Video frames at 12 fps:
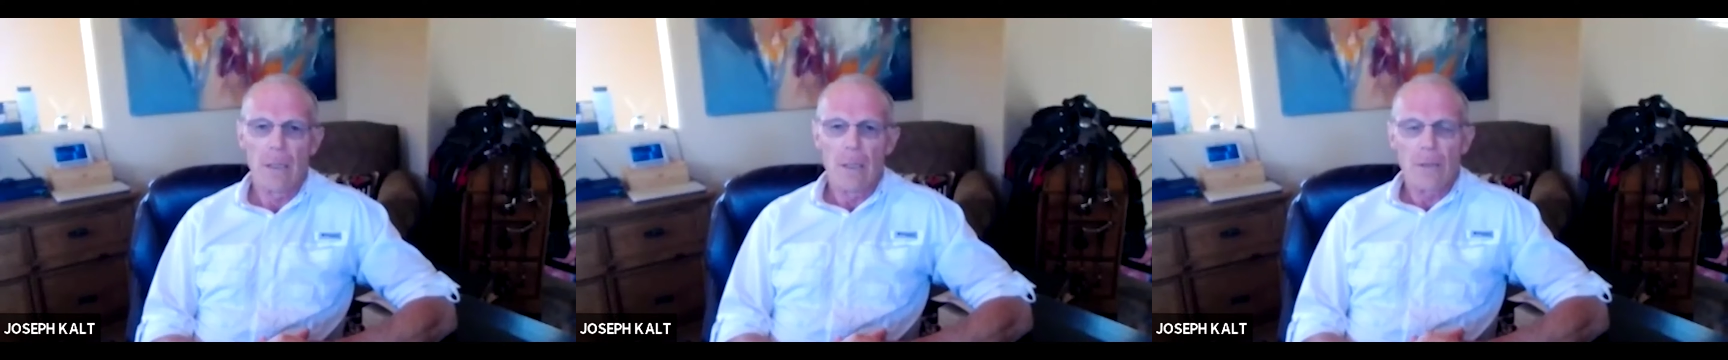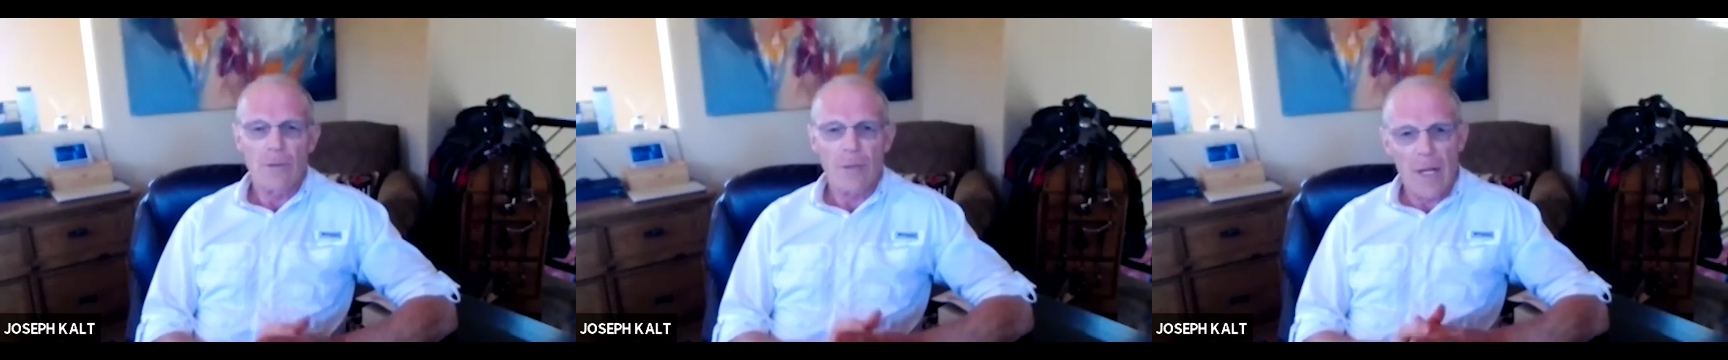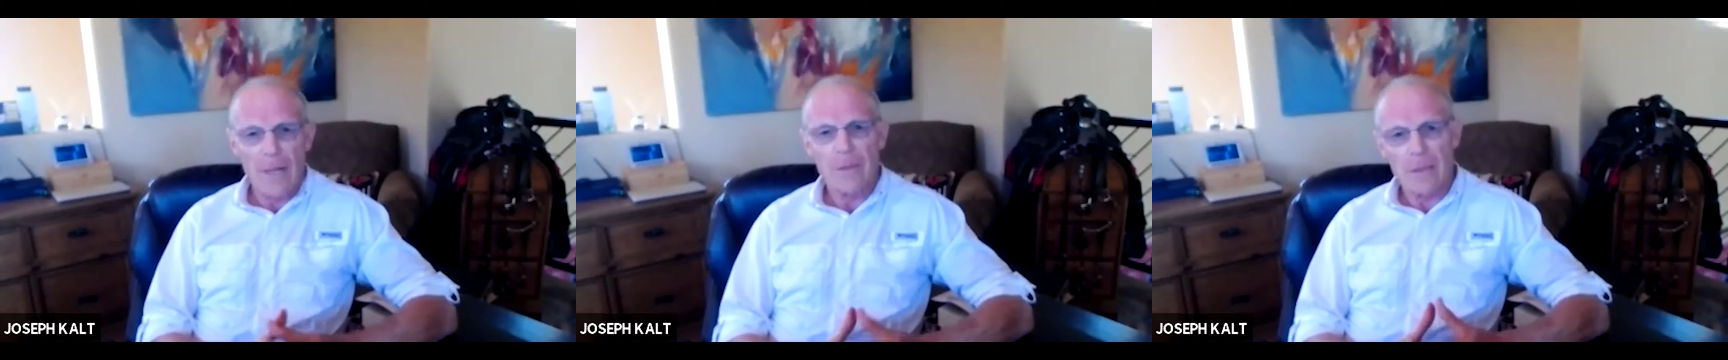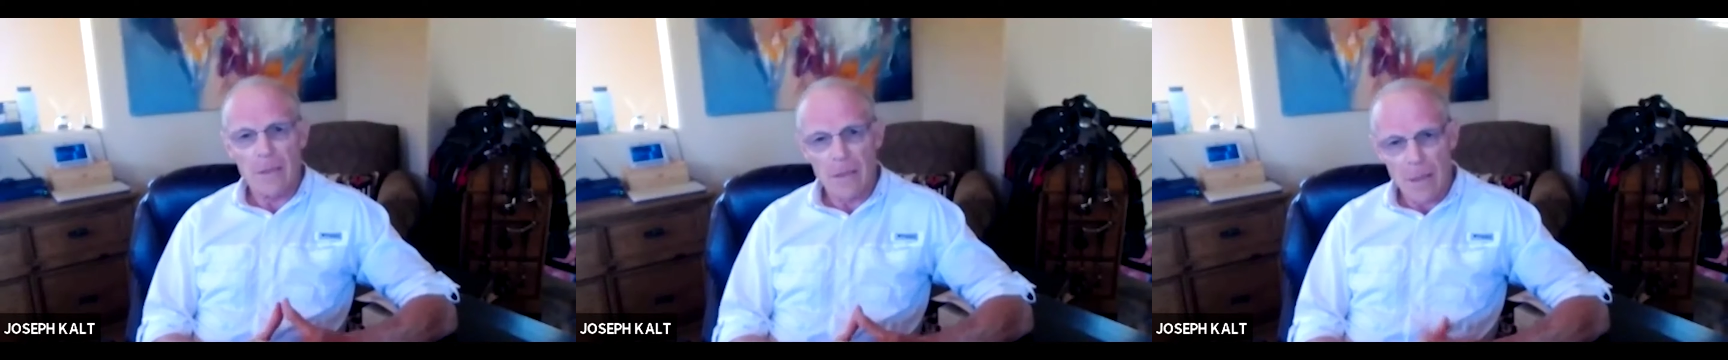Tribes
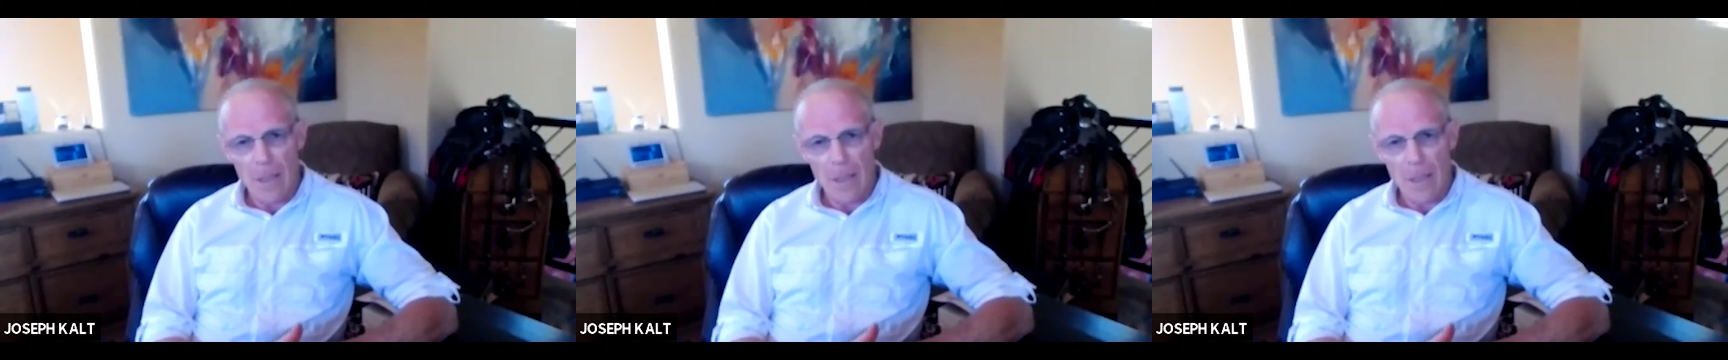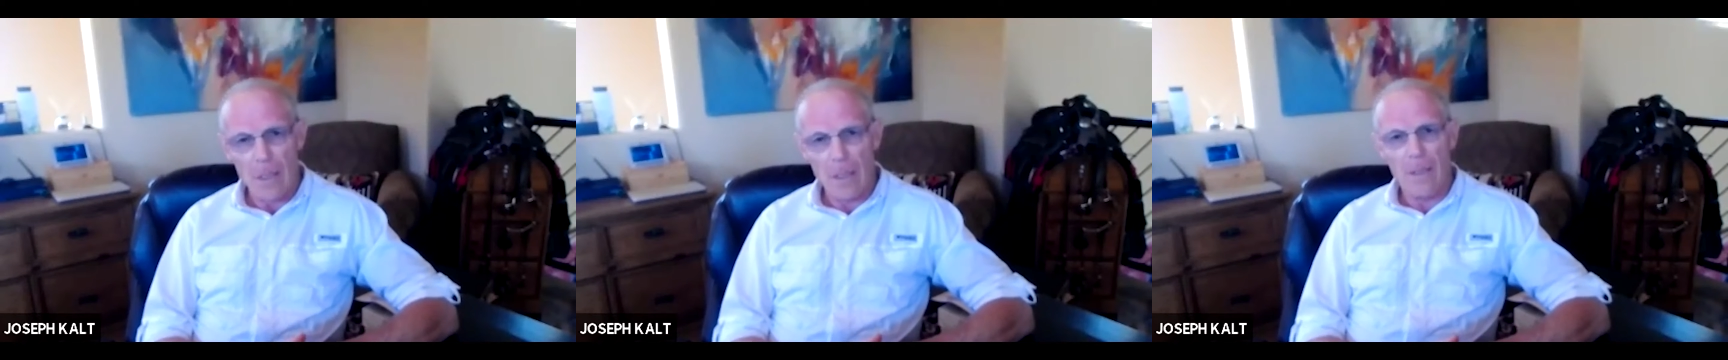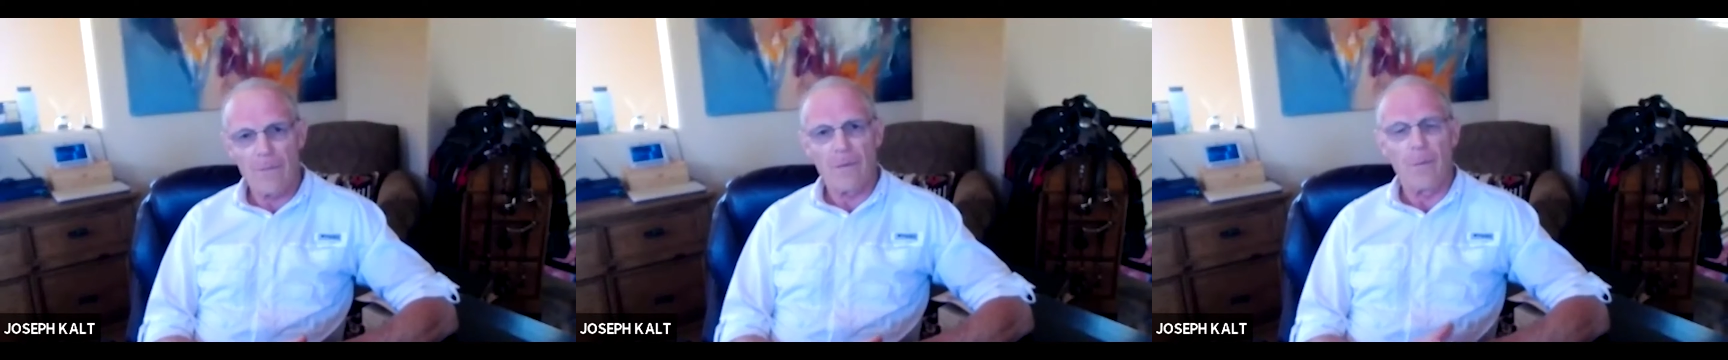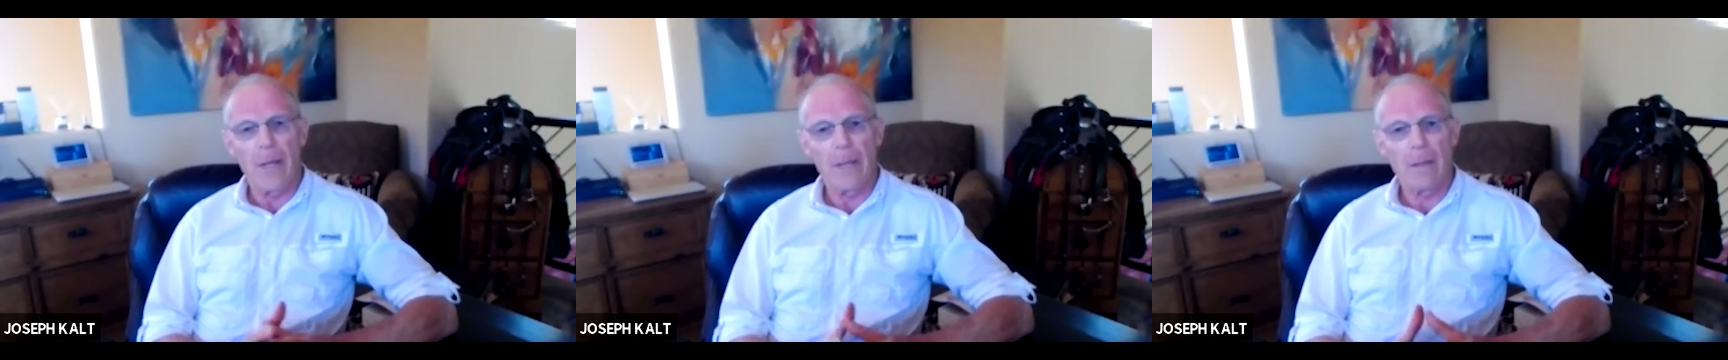instead have
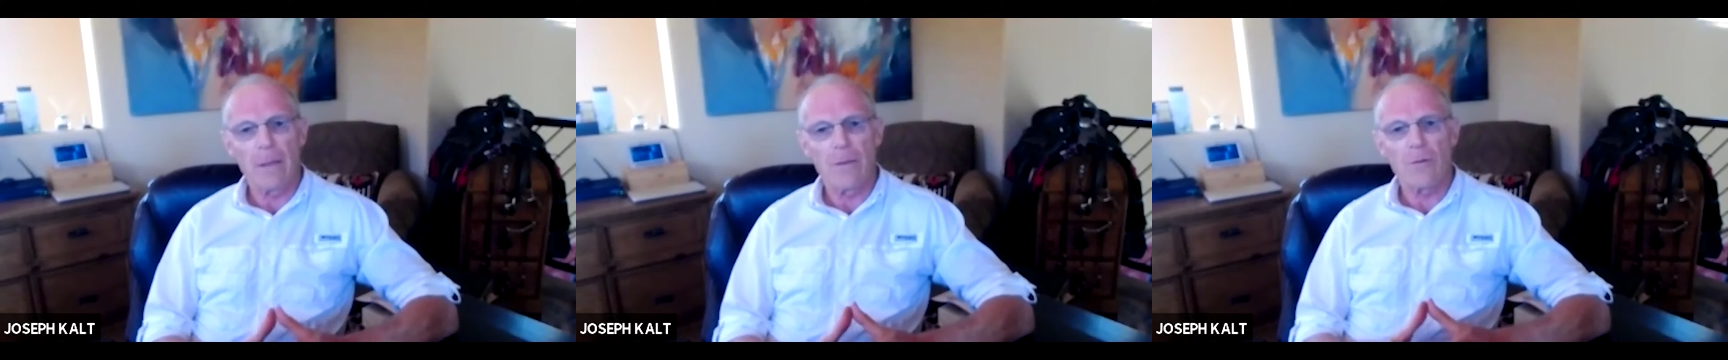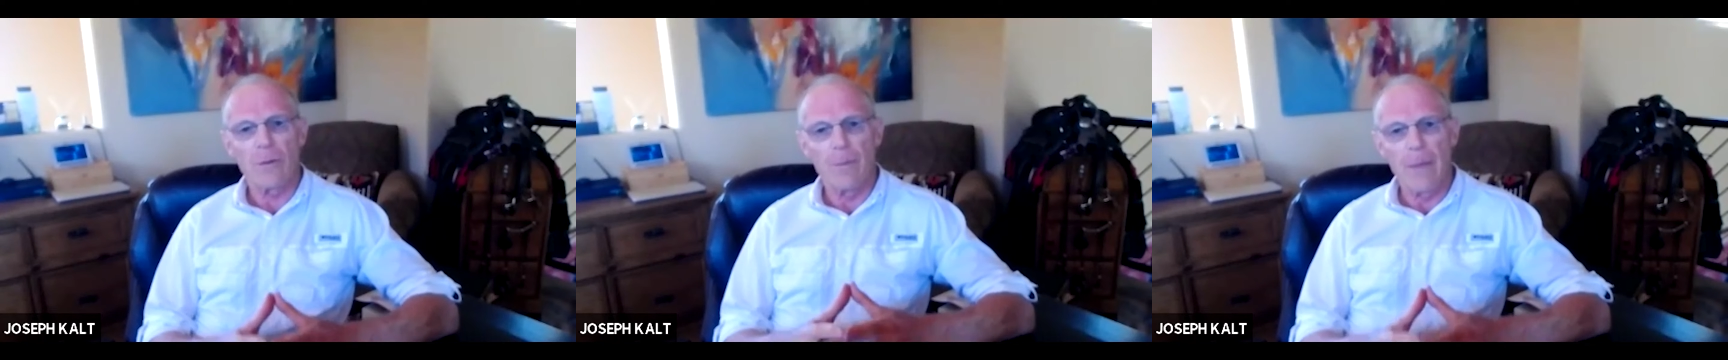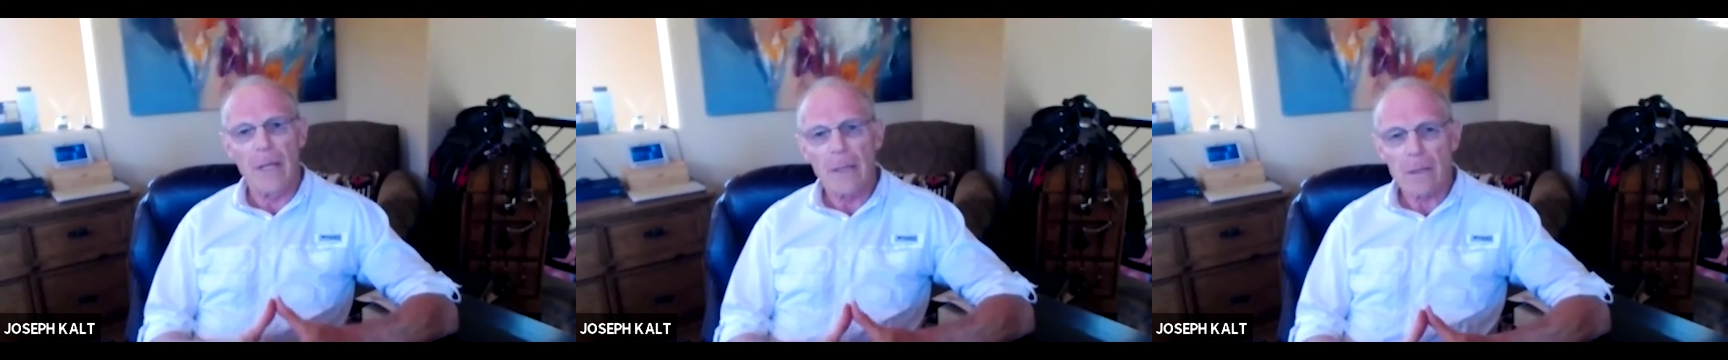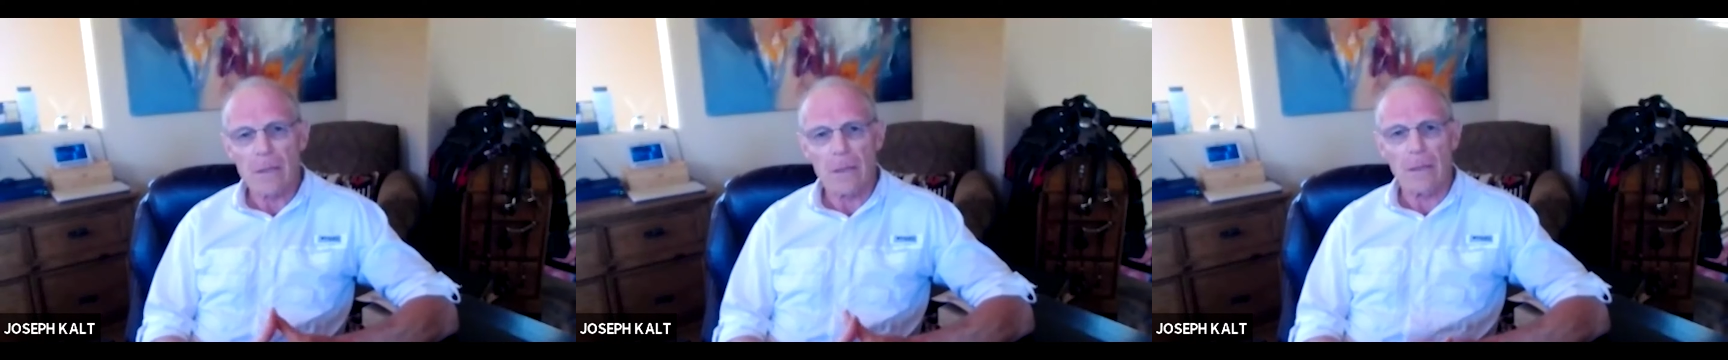depended
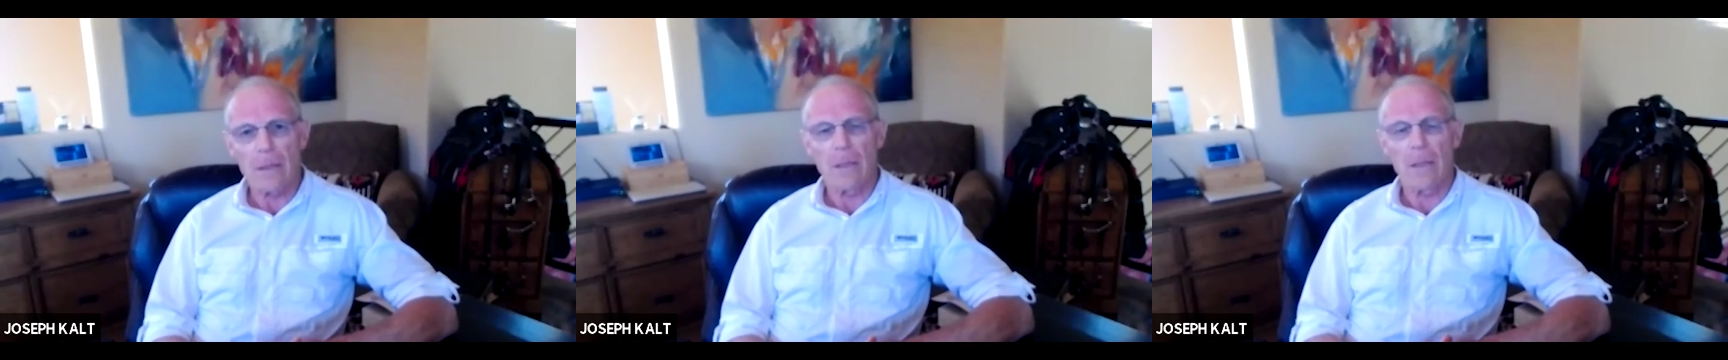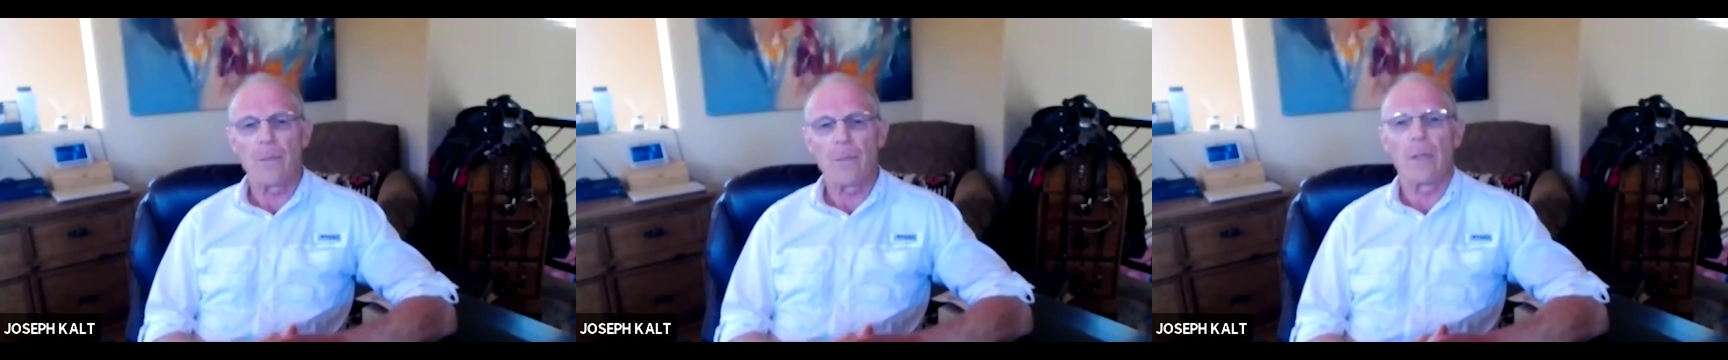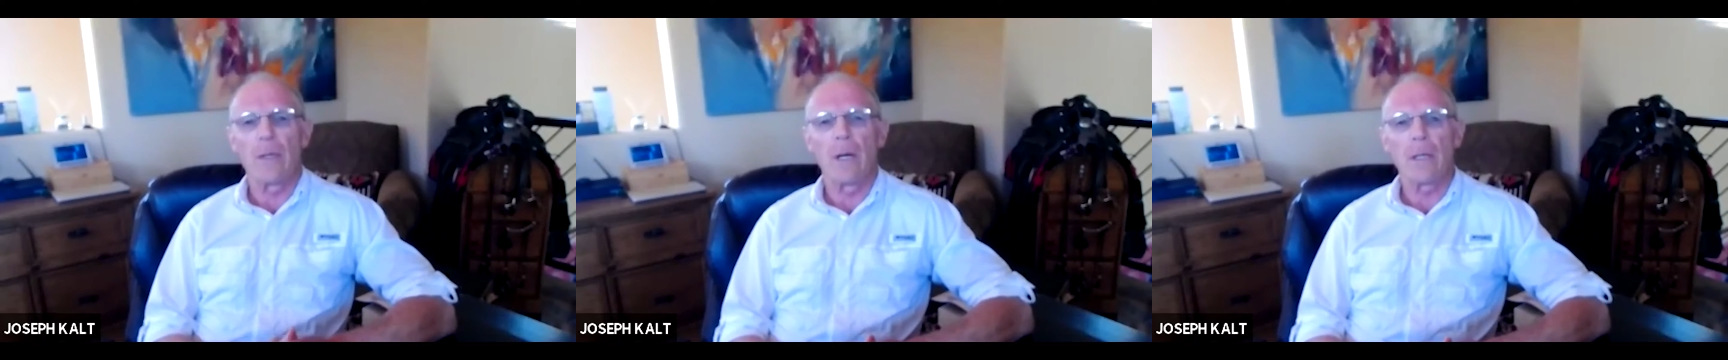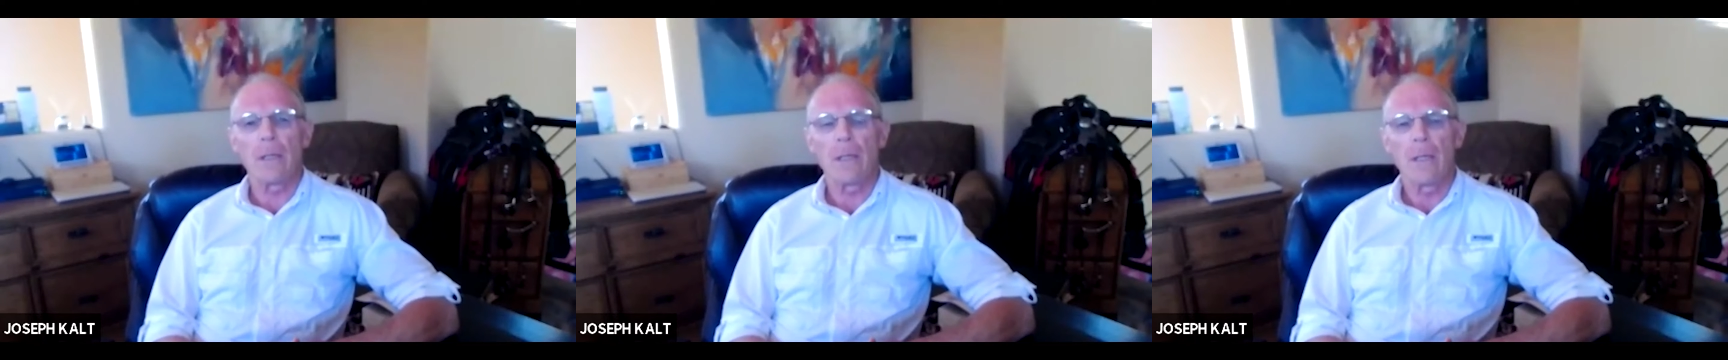tremendously
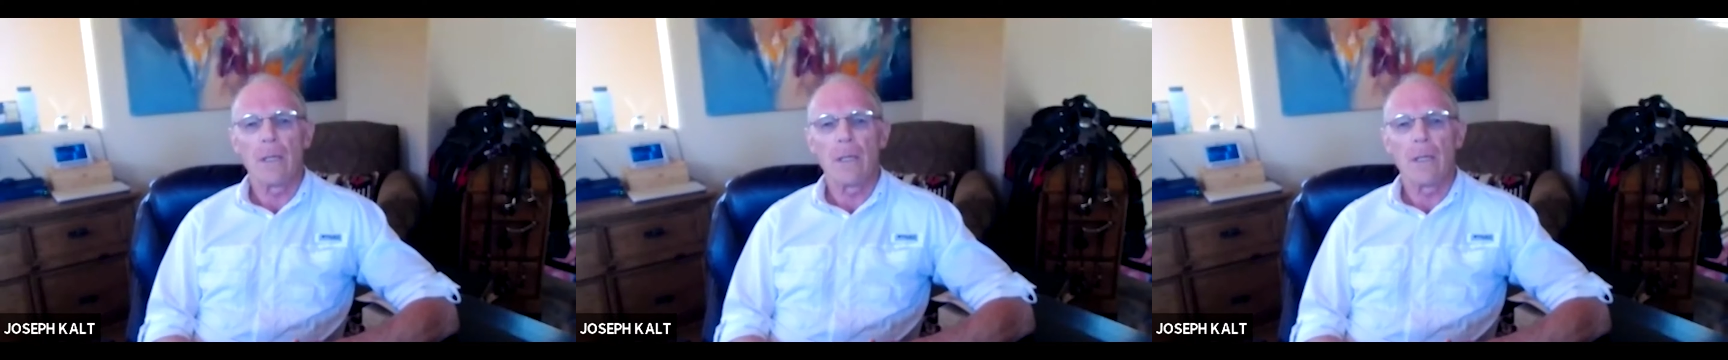upon